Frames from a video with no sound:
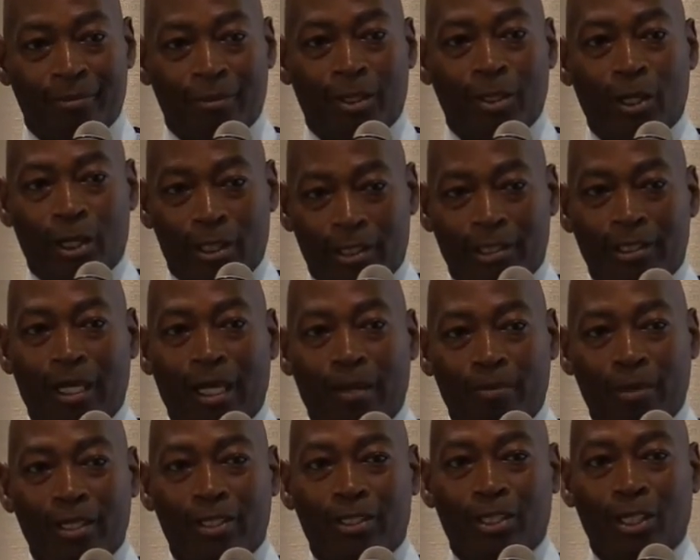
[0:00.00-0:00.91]
You
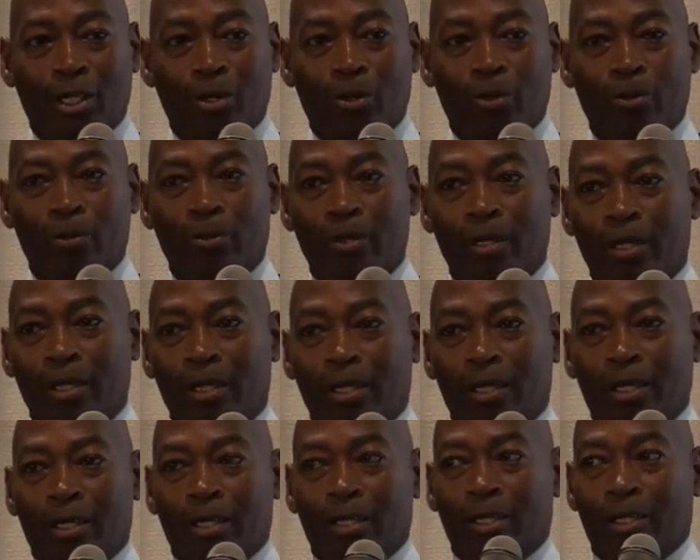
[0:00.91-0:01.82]
understand me? So,
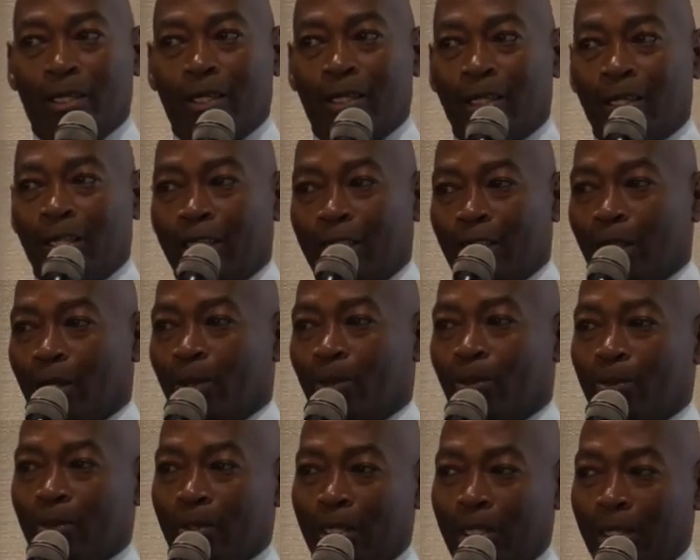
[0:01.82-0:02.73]
you
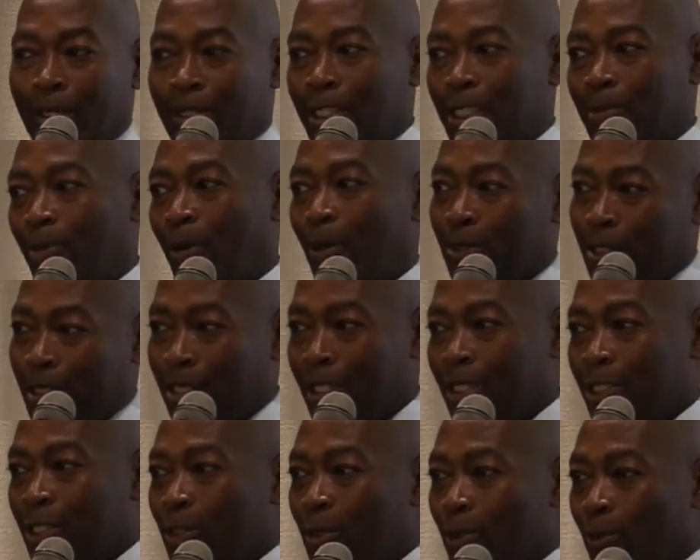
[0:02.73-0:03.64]
know, here this person
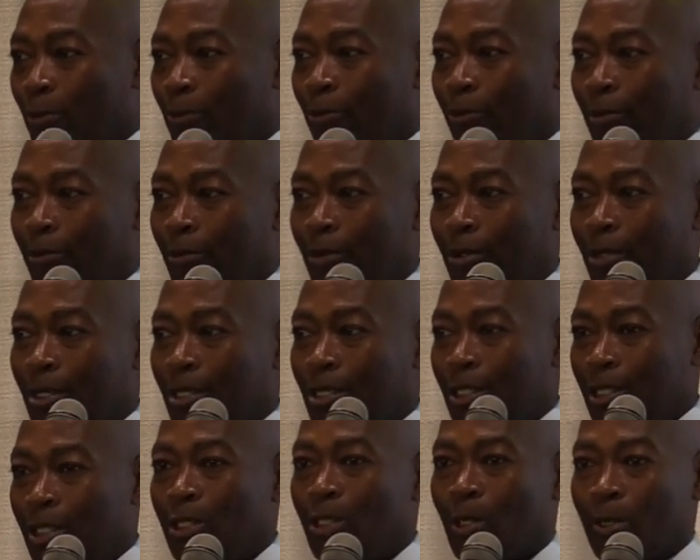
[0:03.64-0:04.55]
is, you
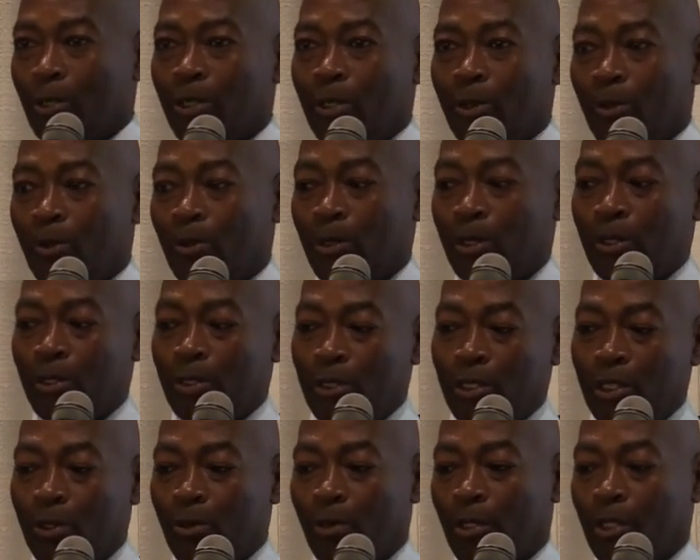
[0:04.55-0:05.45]

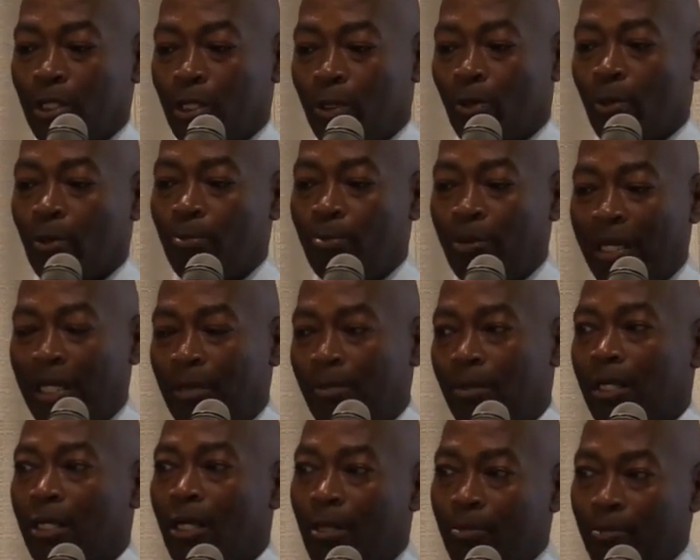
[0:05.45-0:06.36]
were beating
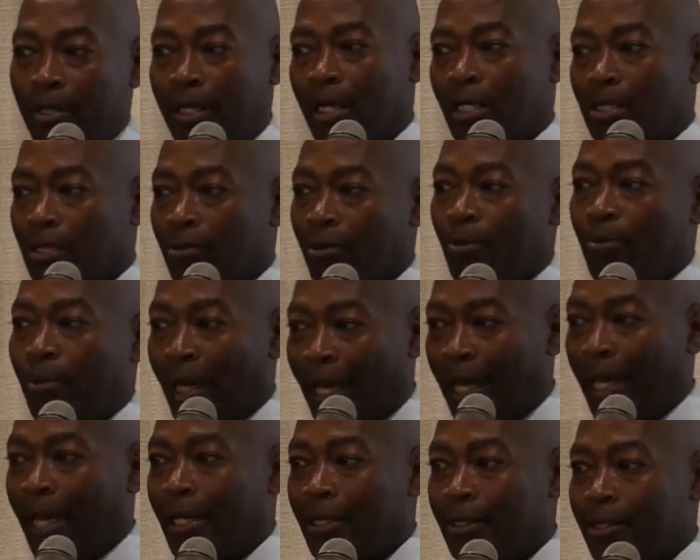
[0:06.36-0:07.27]
me up because of a
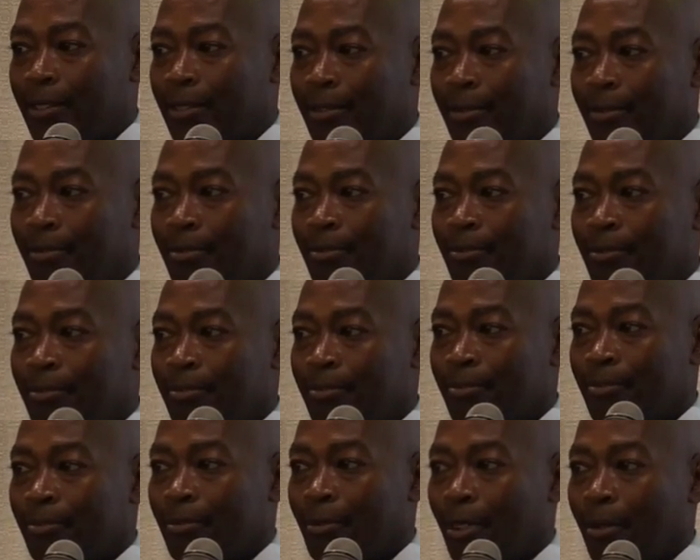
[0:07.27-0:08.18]
past.
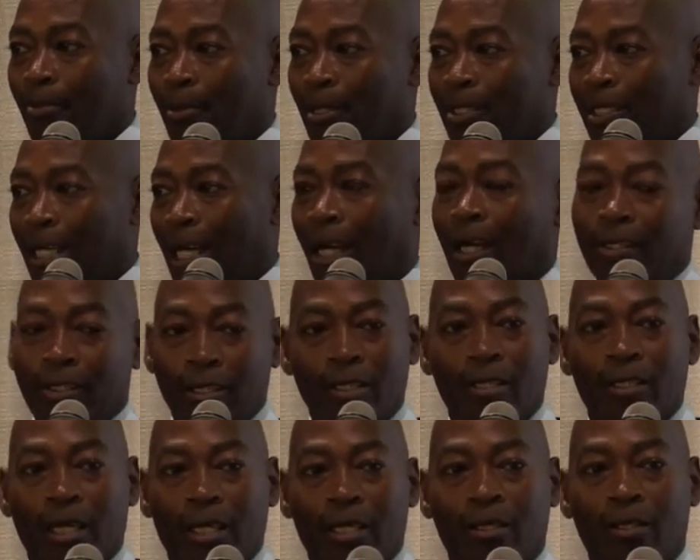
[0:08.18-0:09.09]
But now a
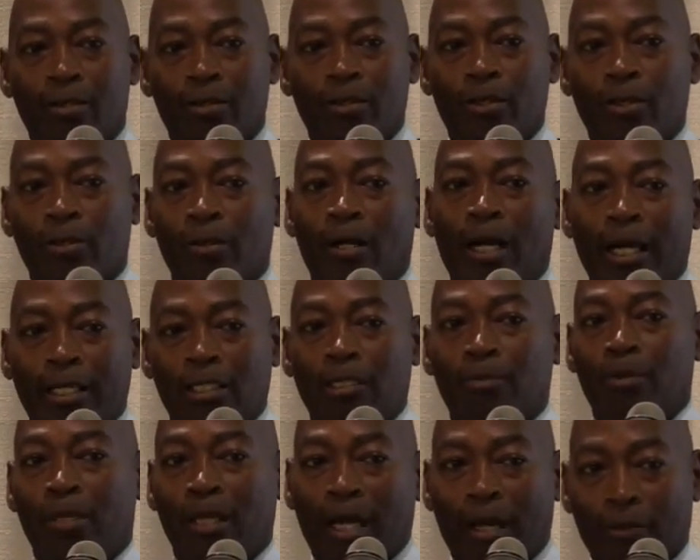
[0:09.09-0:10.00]
year later, you're
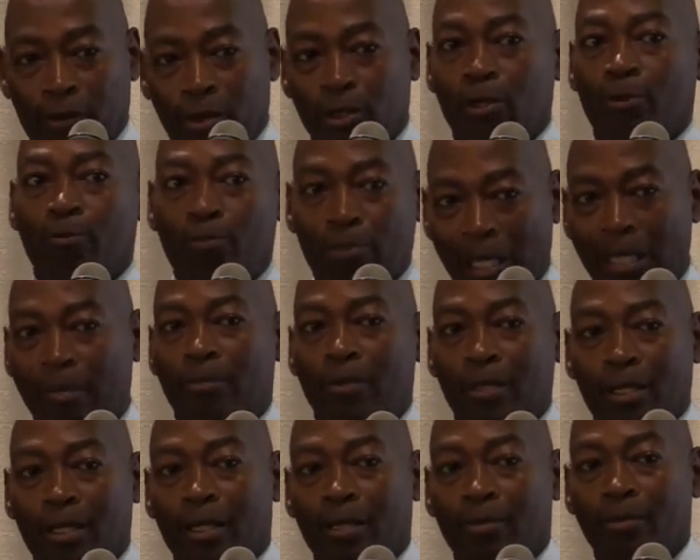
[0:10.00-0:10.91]
asking me after you beat
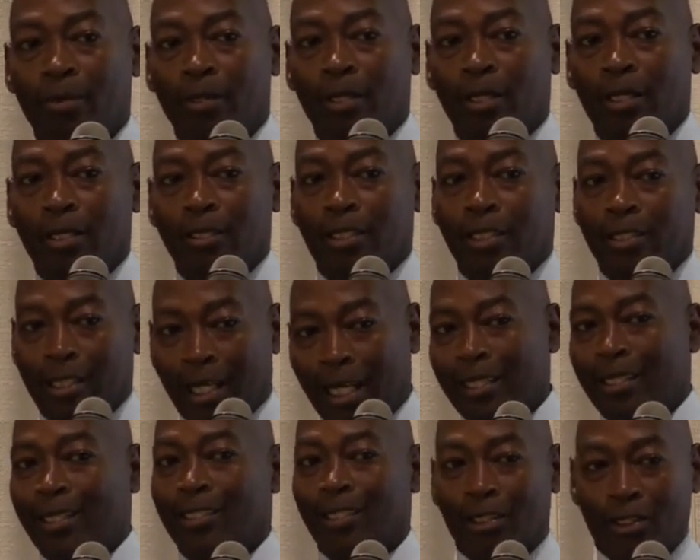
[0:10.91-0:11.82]
me up to
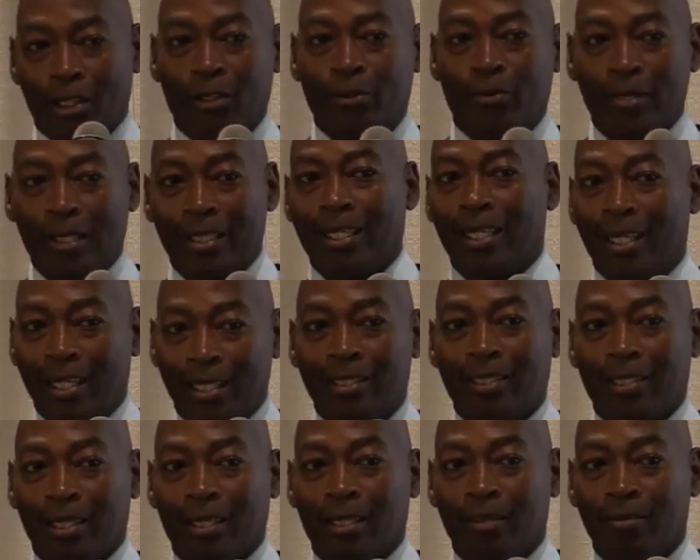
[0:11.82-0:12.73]
take these other 3 kids
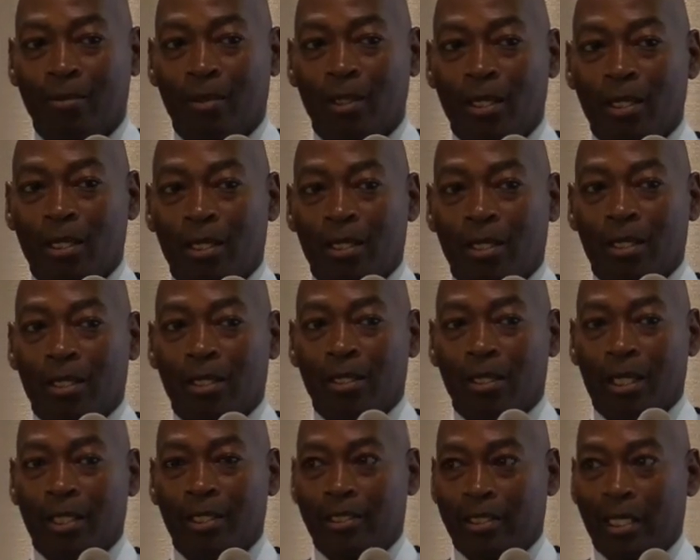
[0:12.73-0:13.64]
in.
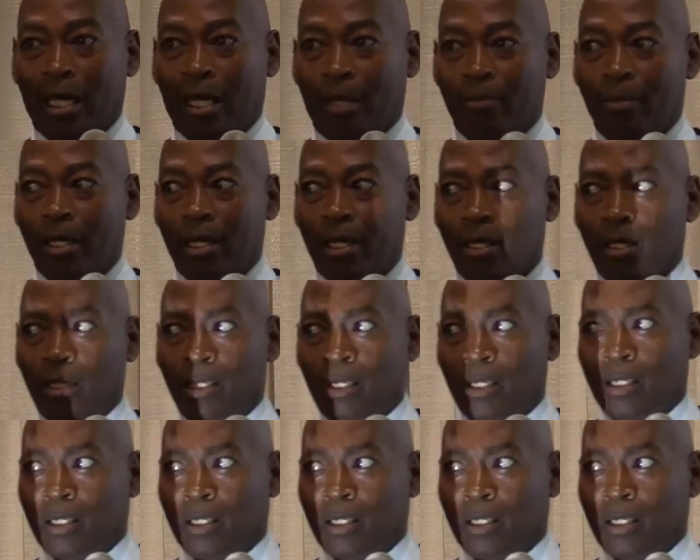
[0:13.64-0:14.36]
You understand me?